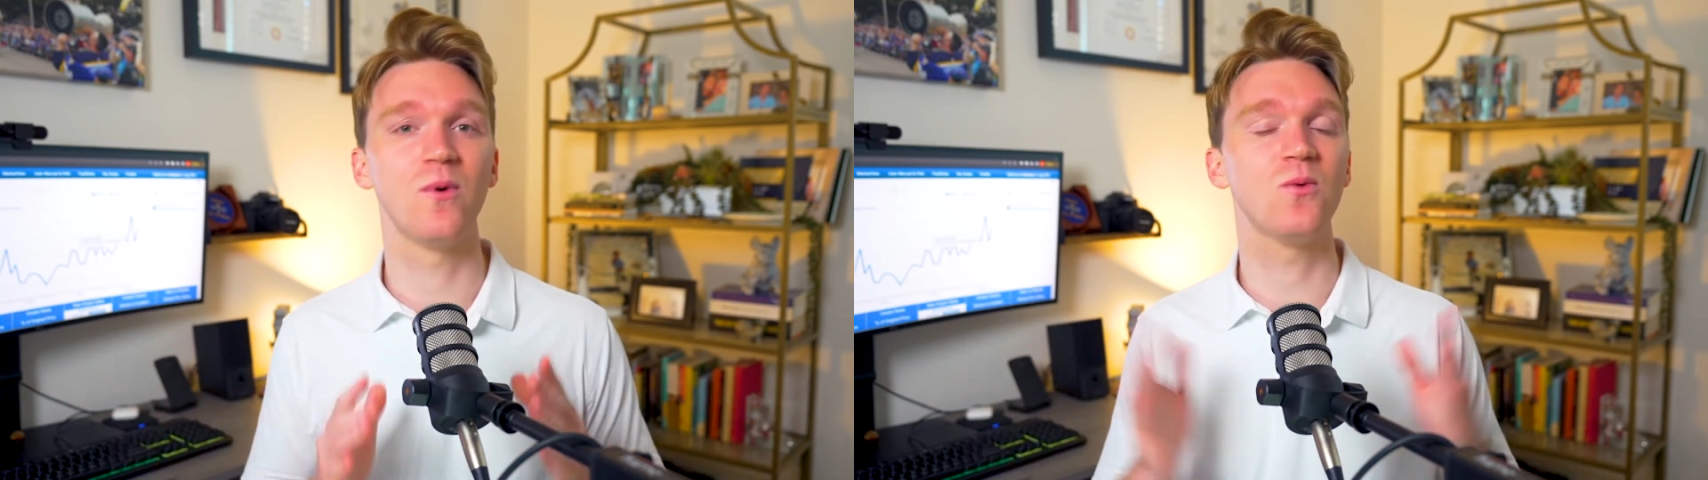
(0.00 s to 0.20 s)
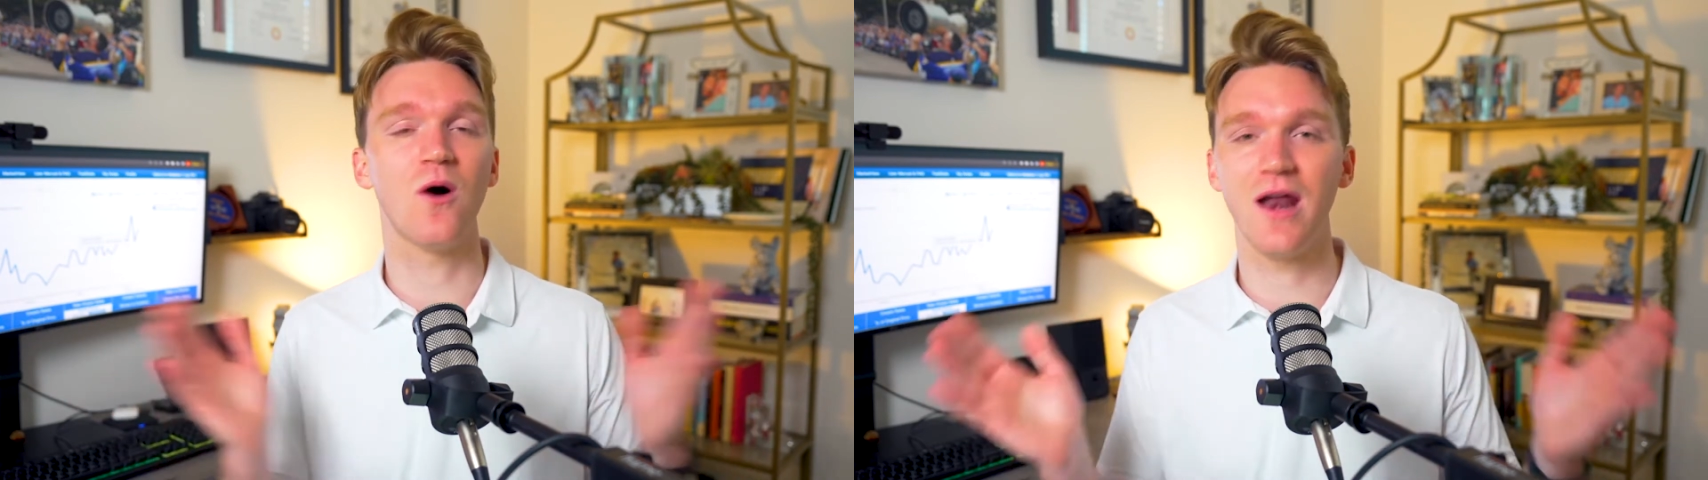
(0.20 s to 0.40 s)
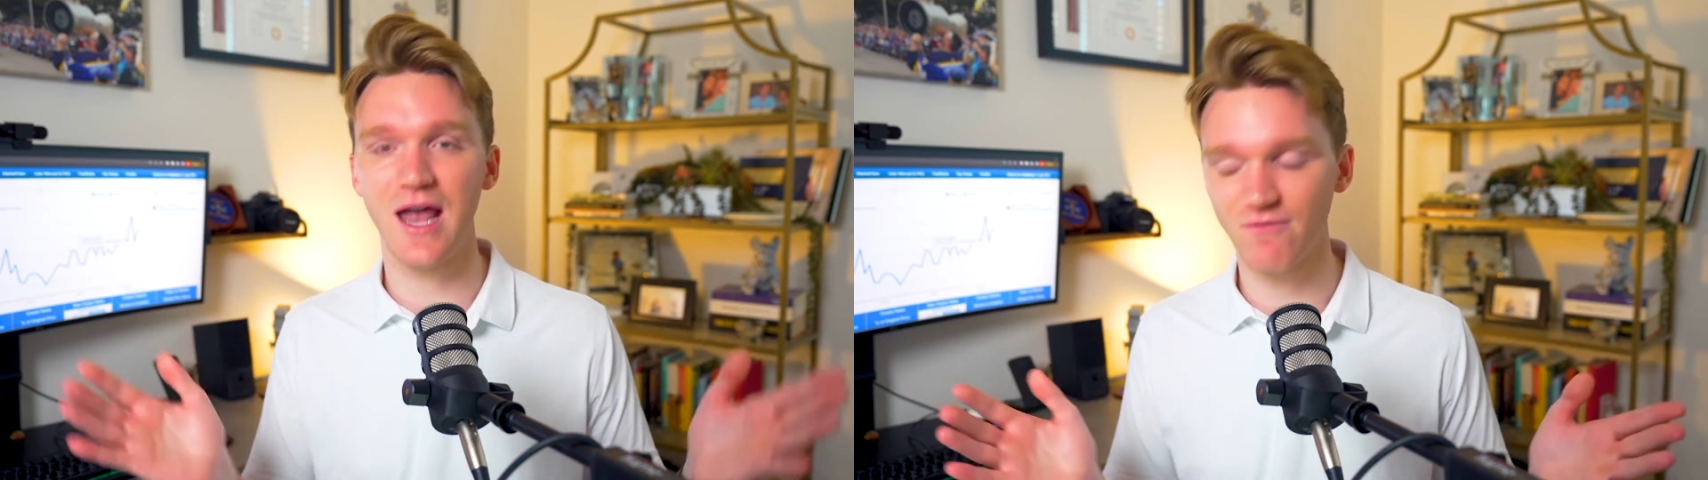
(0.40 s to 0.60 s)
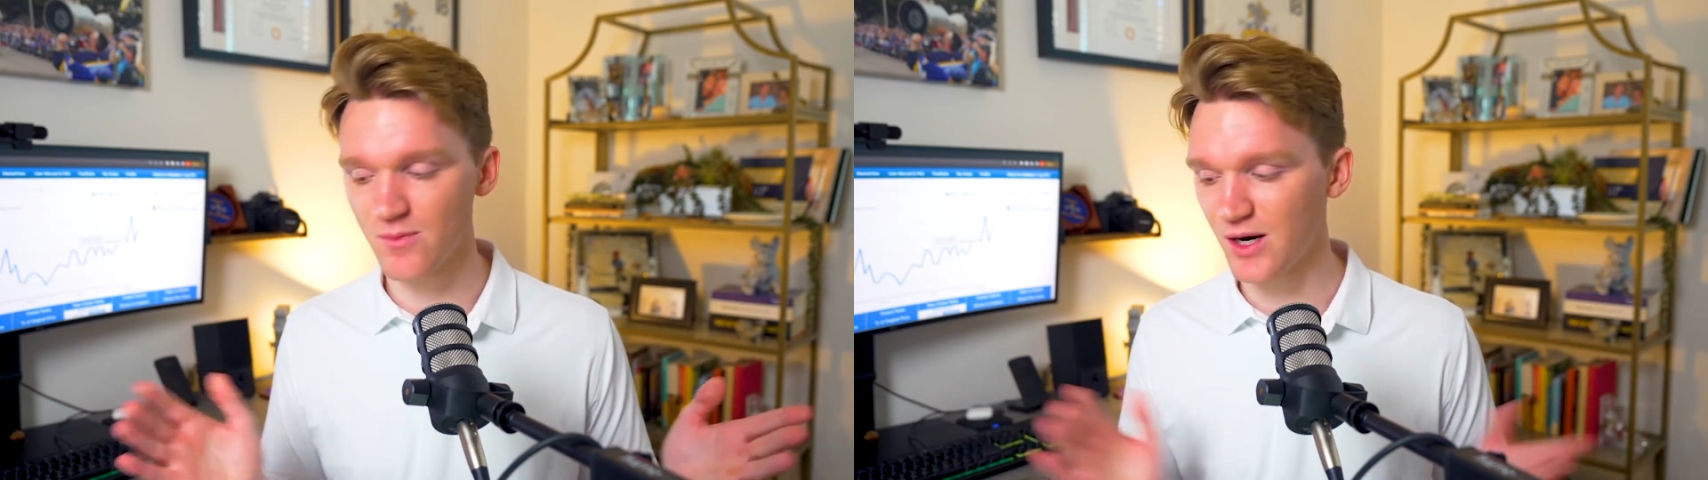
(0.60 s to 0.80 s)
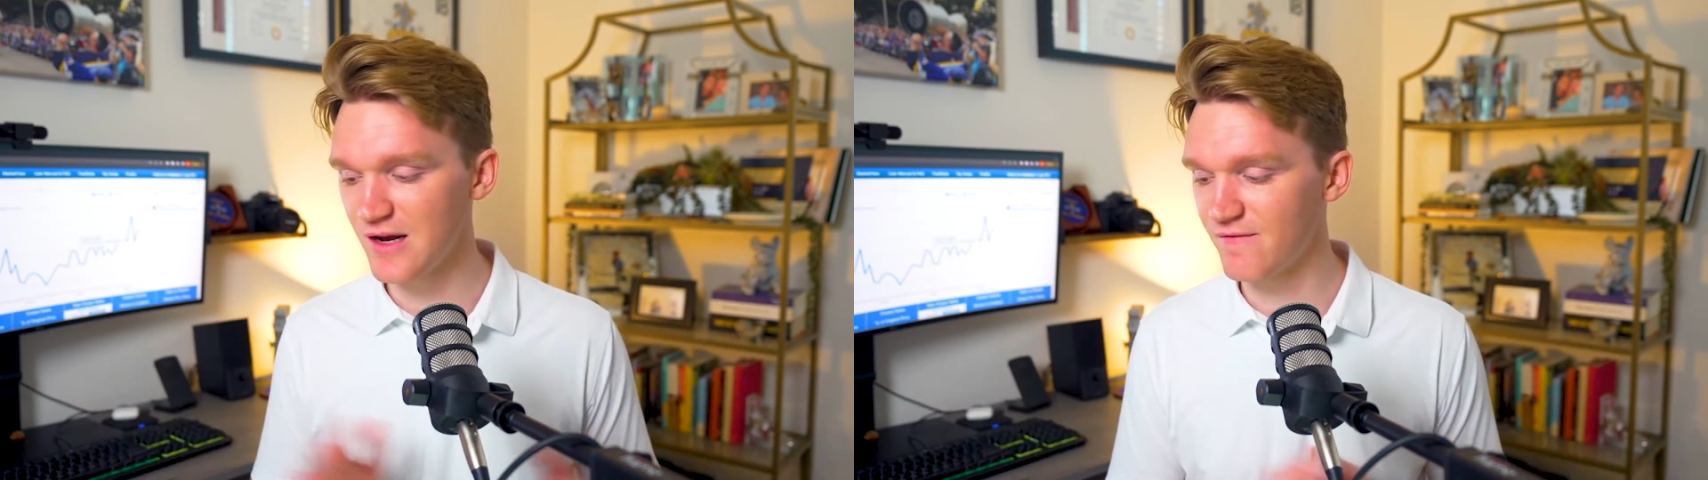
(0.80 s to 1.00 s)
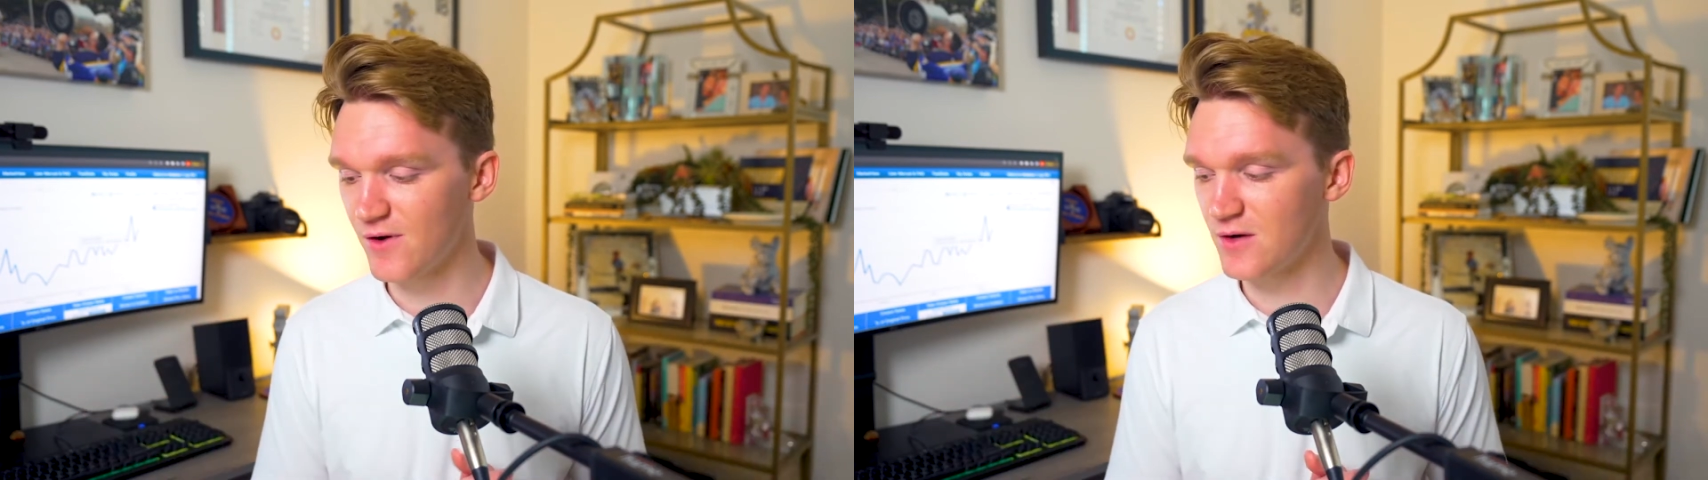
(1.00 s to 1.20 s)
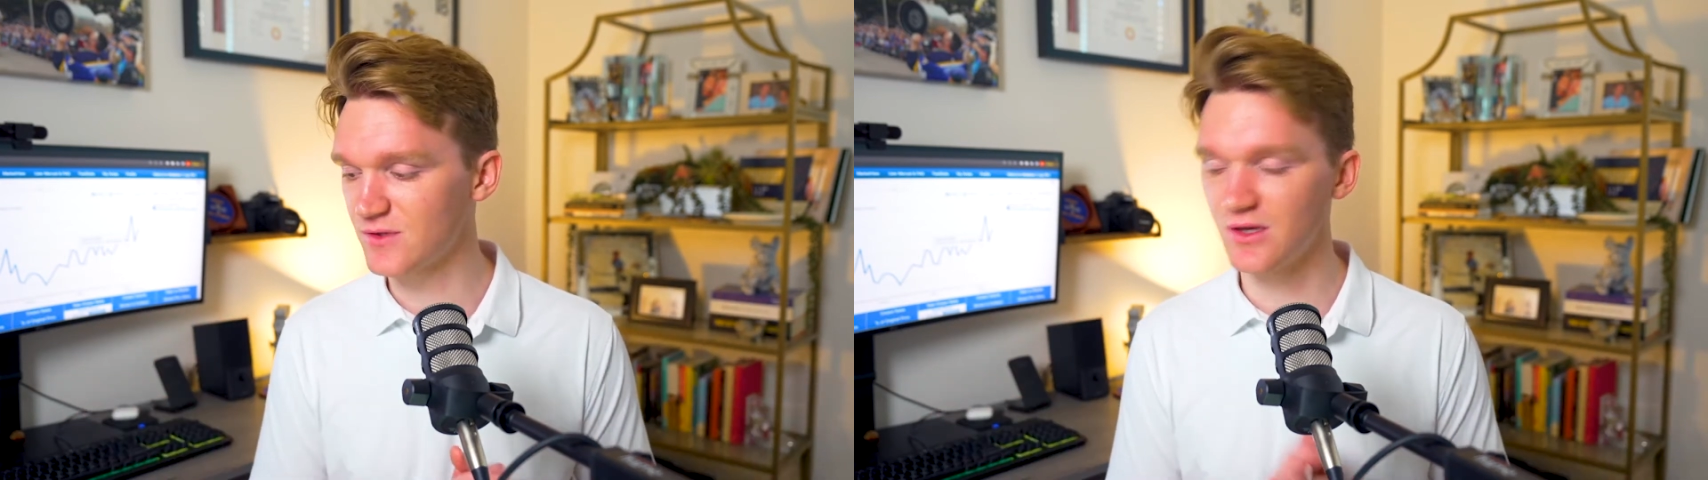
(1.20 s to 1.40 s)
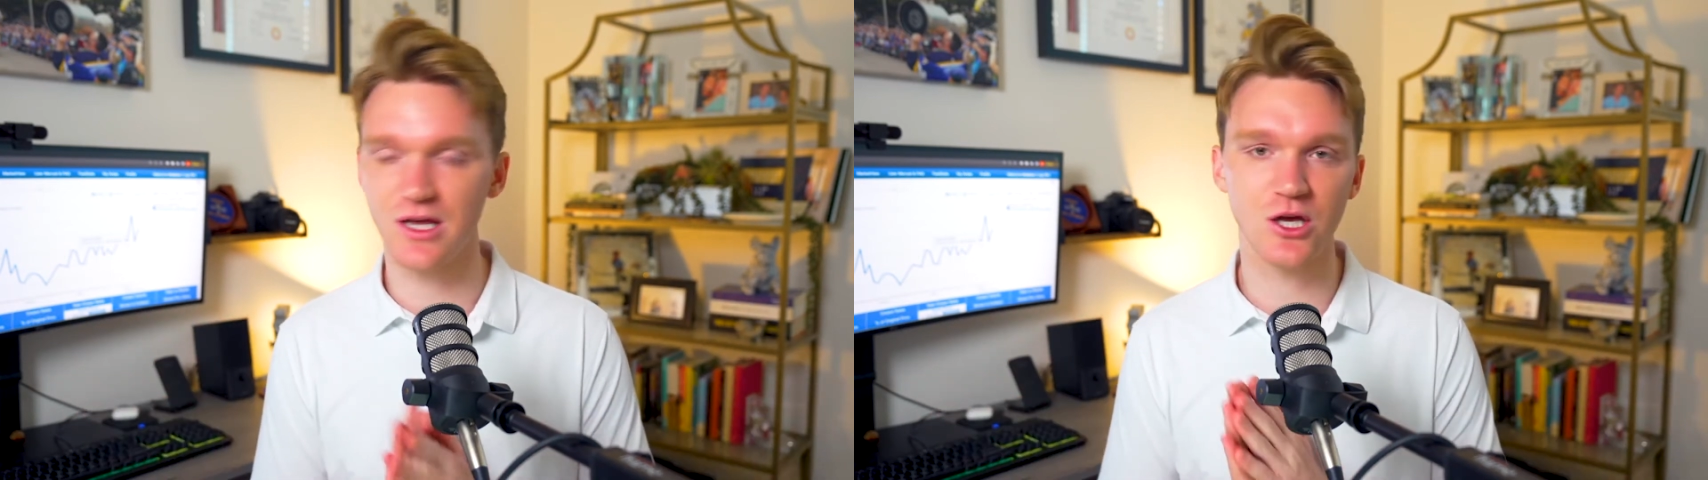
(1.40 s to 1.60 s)
We want everybody
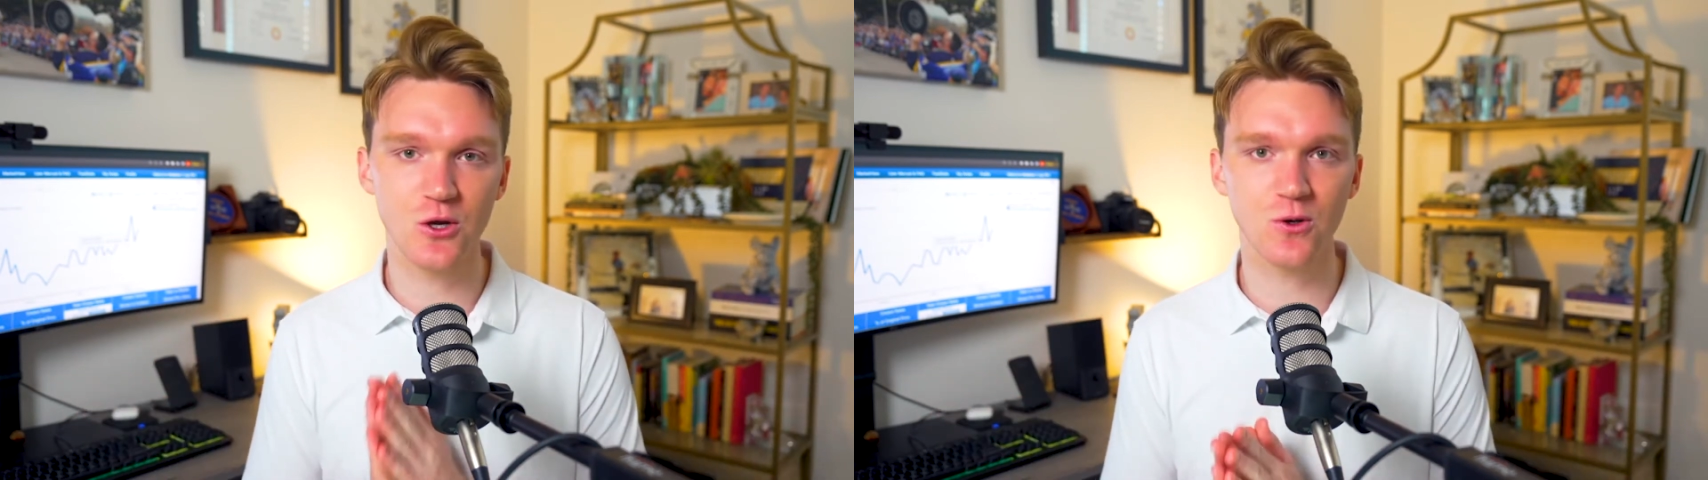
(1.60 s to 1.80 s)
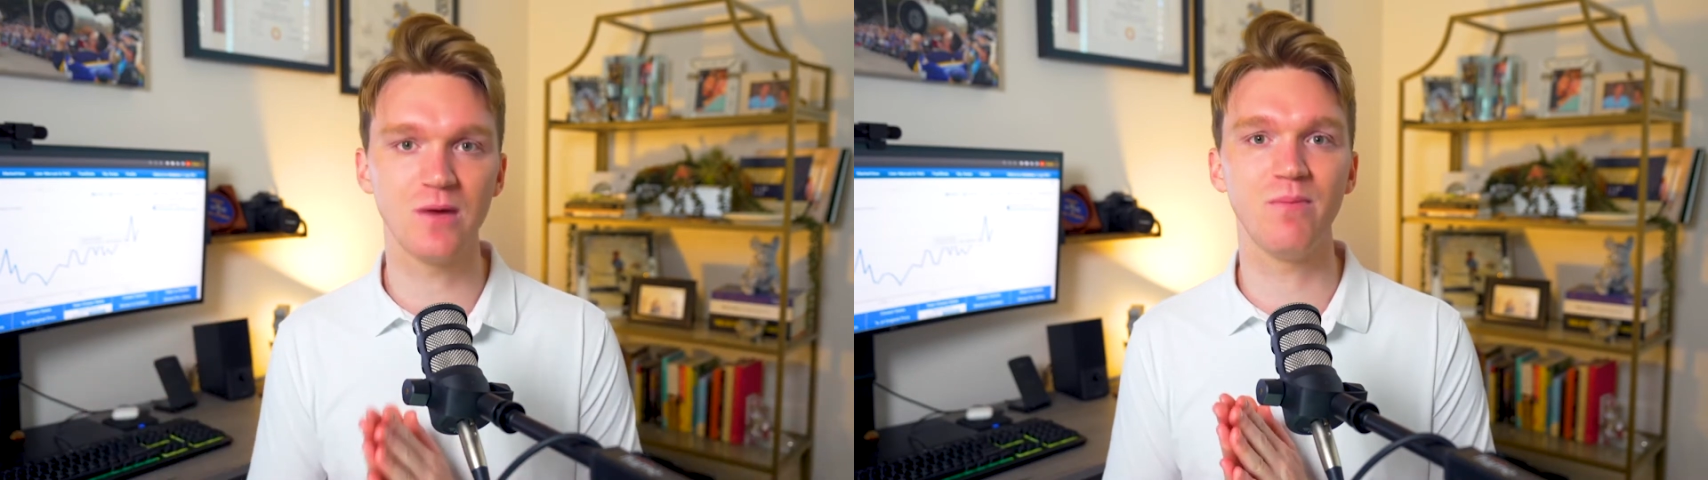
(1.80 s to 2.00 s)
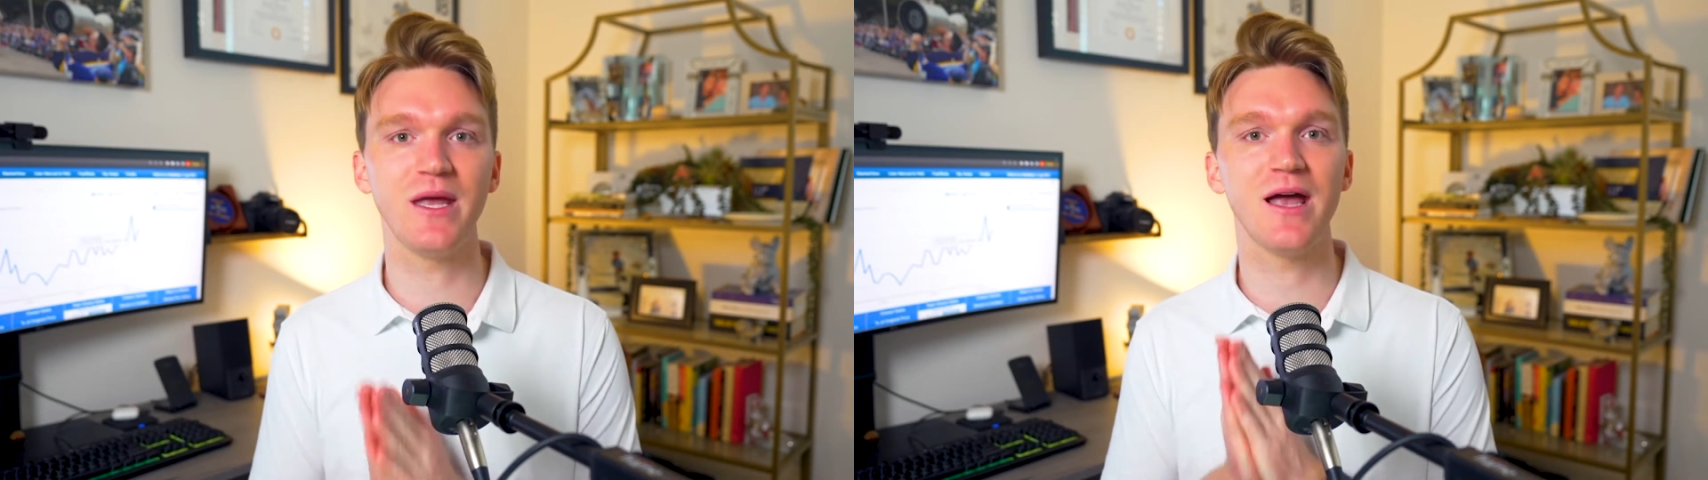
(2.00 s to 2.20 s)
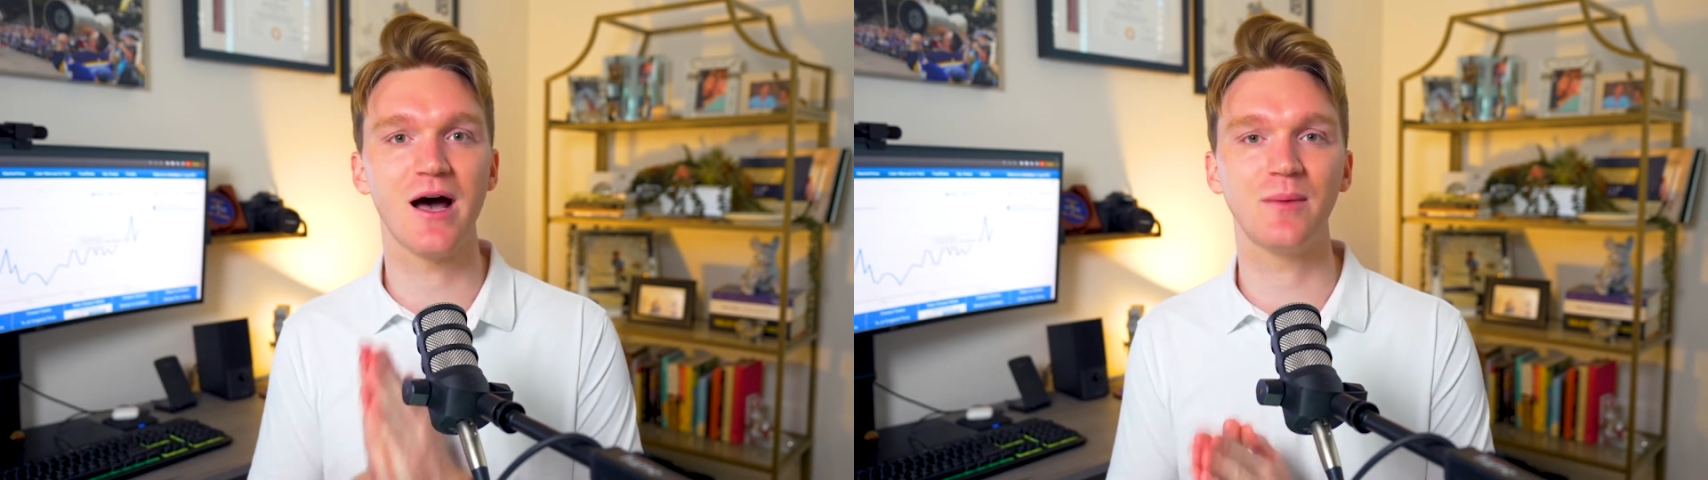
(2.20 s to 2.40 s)
involved so that you can be